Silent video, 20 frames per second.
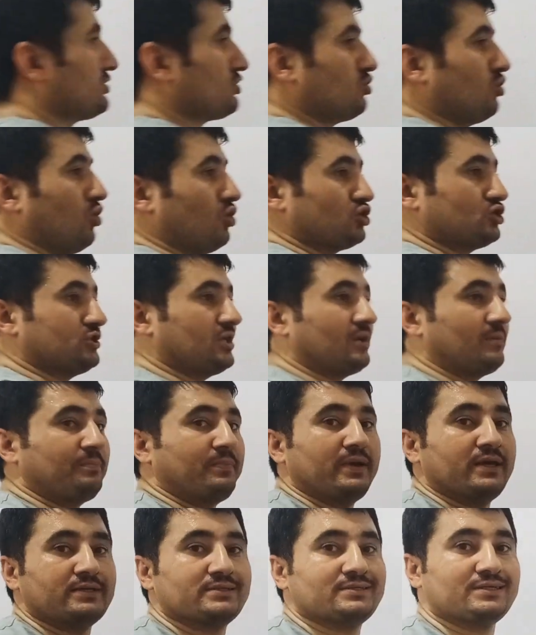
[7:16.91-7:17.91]
closed
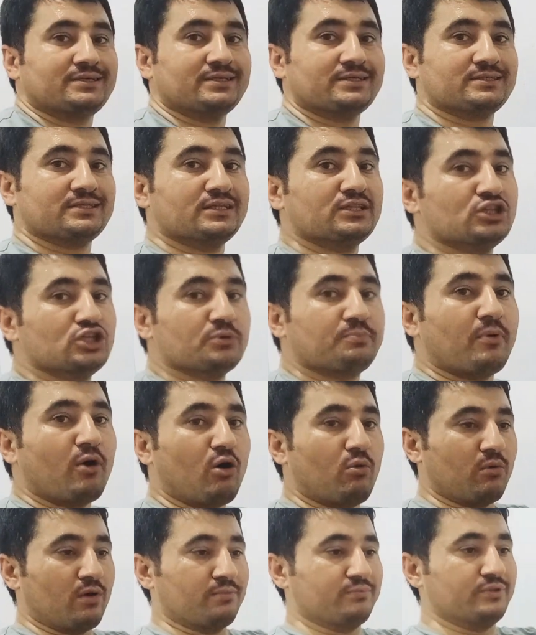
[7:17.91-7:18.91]
surface, it is in the
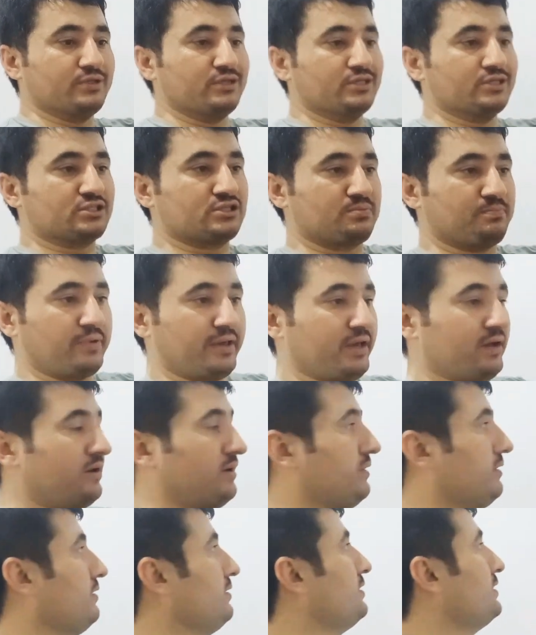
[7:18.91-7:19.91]
form of the
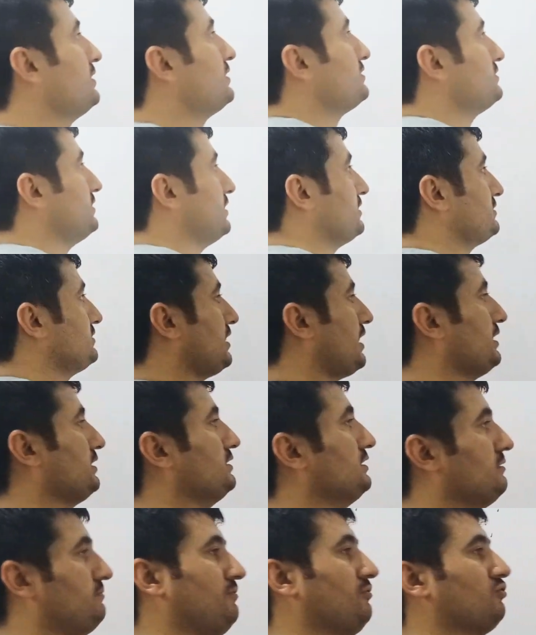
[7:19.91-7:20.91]
sphere, just like
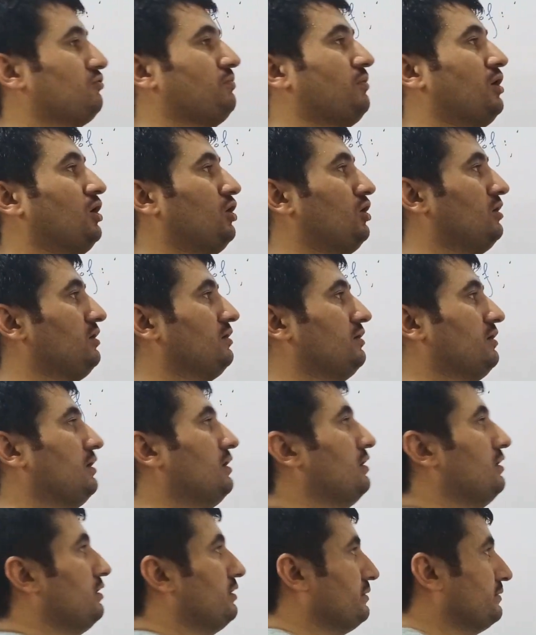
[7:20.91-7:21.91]
the football
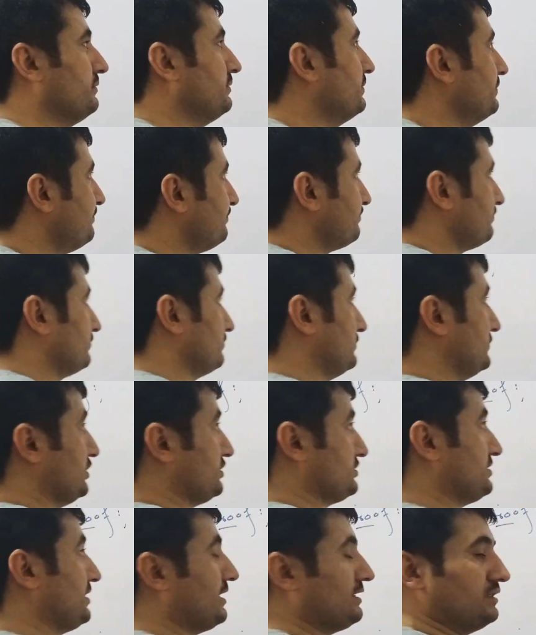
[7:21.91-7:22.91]
or
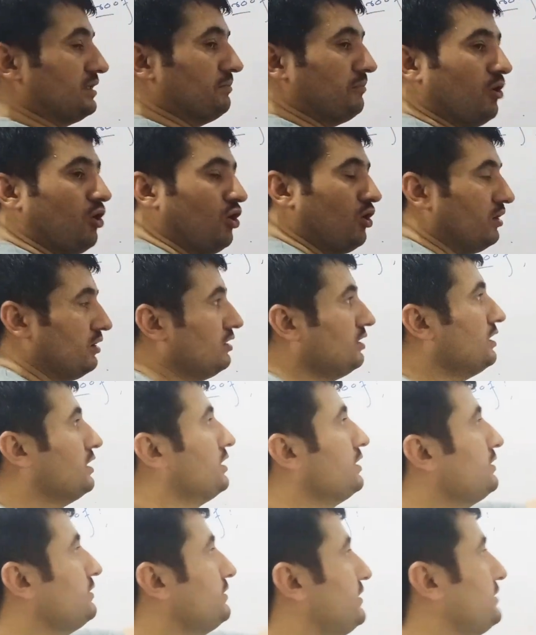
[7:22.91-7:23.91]
just like the ball,
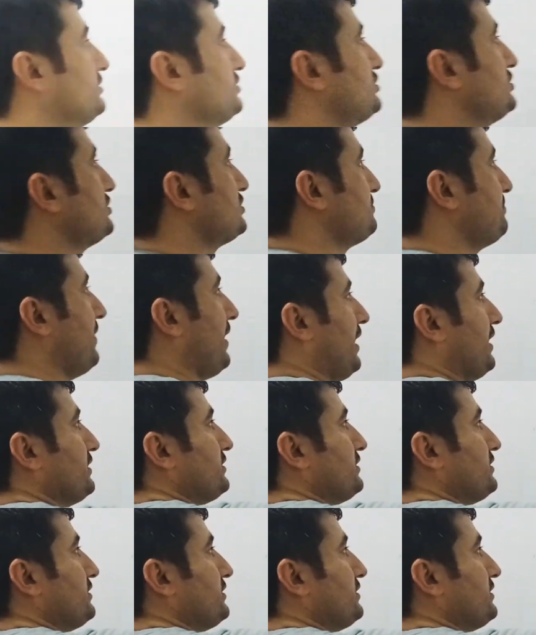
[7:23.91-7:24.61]
that is a sphere